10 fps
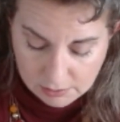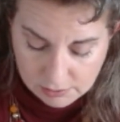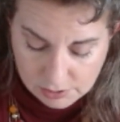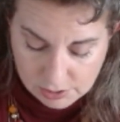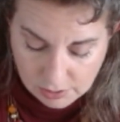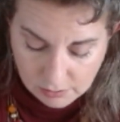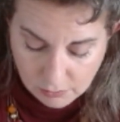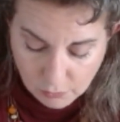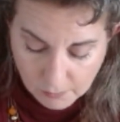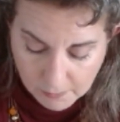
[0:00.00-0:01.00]

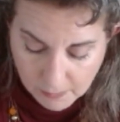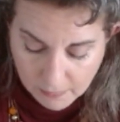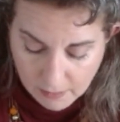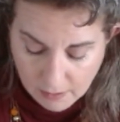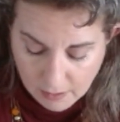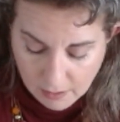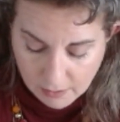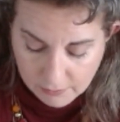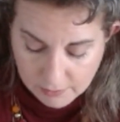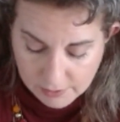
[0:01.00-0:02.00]
So
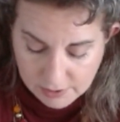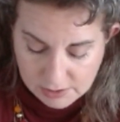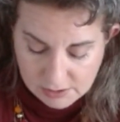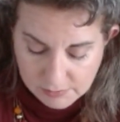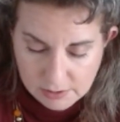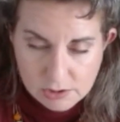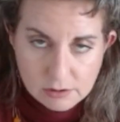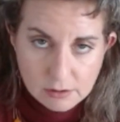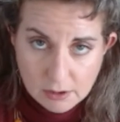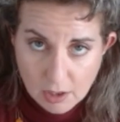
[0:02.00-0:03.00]
there needs to be a
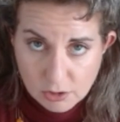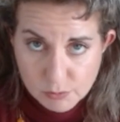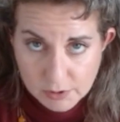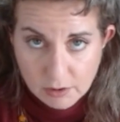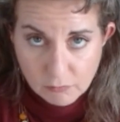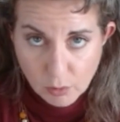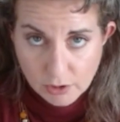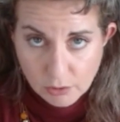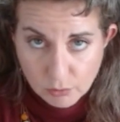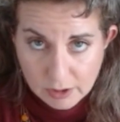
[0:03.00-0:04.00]
certain acknowledgement of what
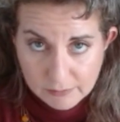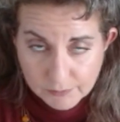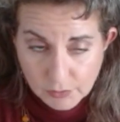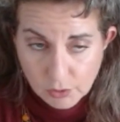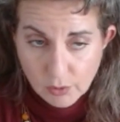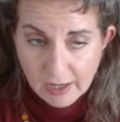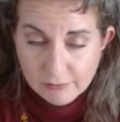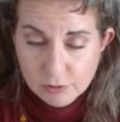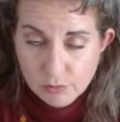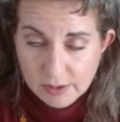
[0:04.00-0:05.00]
you want. You have
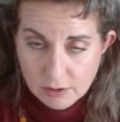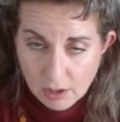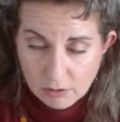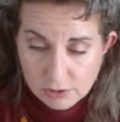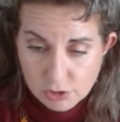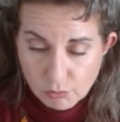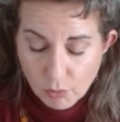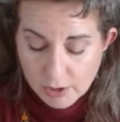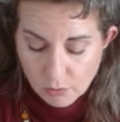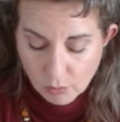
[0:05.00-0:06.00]
to acknowledge
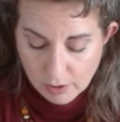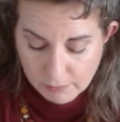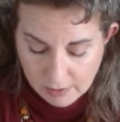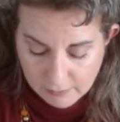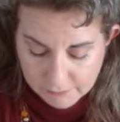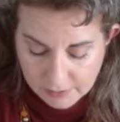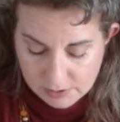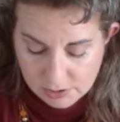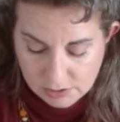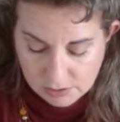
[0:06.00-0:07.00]
what you want to
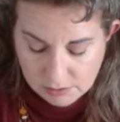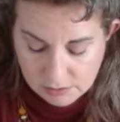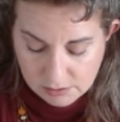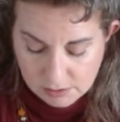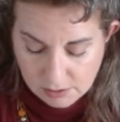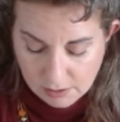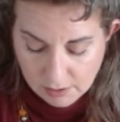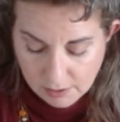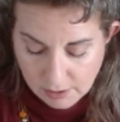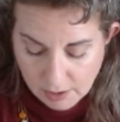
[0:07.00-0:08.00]
manifest
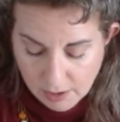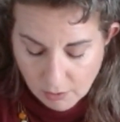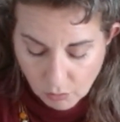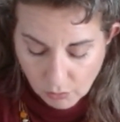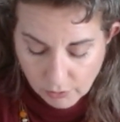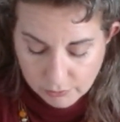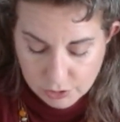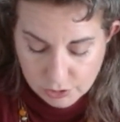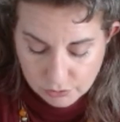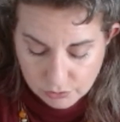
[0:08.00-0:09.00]
in order
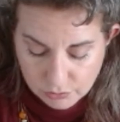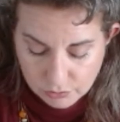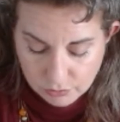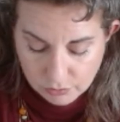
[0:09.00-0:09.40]
to,